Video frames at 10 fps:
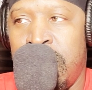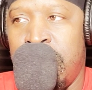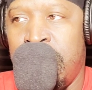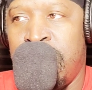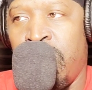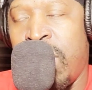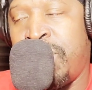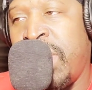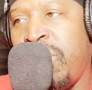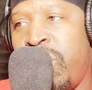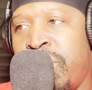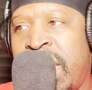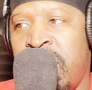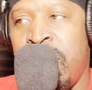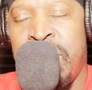So while people was
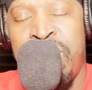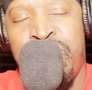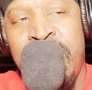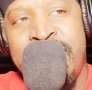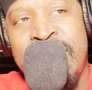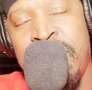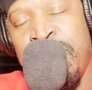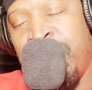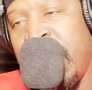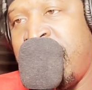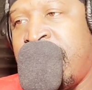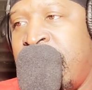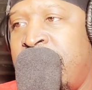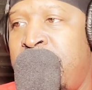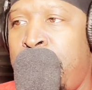making a big fuss out of
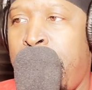Viixen,